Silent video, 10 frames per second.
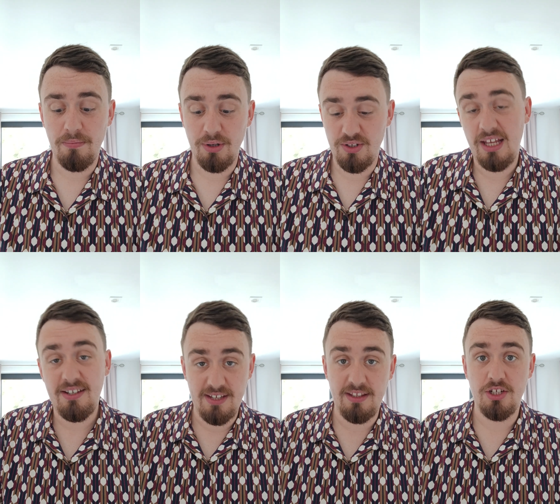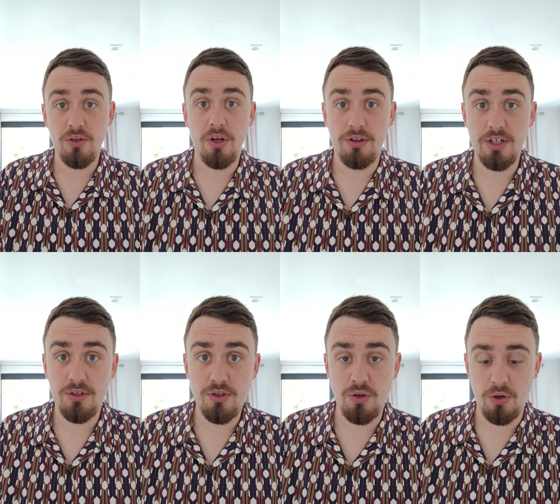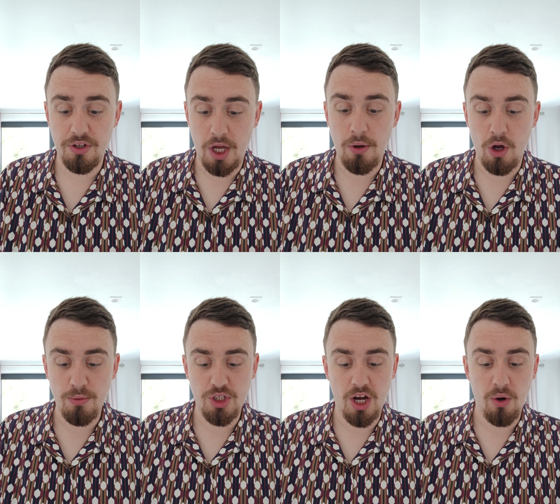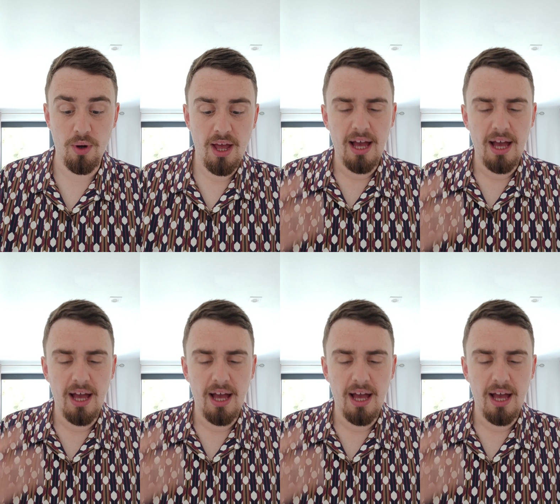because like I said, they stood tall in the Go Home show.